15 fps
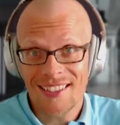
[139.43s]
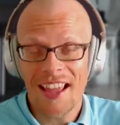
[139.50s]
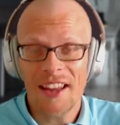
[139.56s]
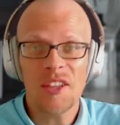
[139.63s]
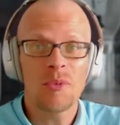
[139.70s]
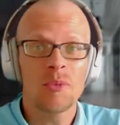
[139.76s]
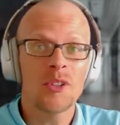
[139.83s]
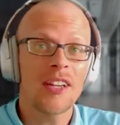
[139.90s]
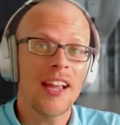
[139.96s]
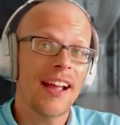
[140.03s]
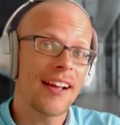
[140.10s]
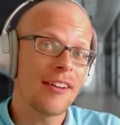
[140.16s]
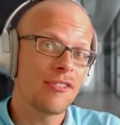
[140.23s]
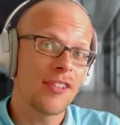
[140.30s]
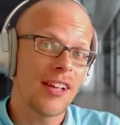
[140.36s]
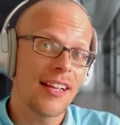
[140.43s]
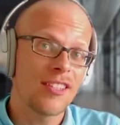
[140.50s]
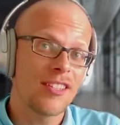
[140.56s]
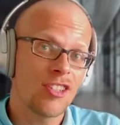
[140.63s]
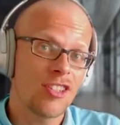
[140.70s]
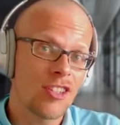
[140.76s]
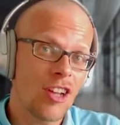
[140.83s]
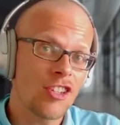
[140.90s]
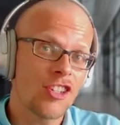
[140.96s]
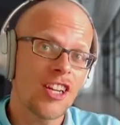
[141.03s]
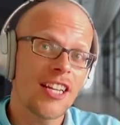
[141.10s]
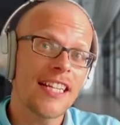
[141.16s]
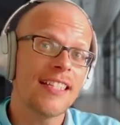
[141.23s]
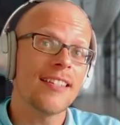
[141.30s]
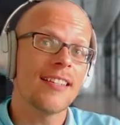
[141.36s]
then you would have such an
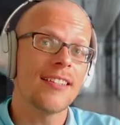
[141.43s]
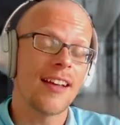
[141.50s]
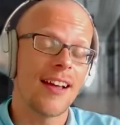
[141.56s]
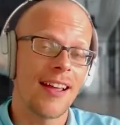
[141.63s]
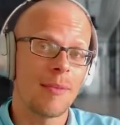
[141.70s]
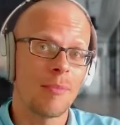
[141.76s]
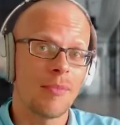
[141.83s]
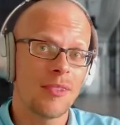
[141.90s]
easy time.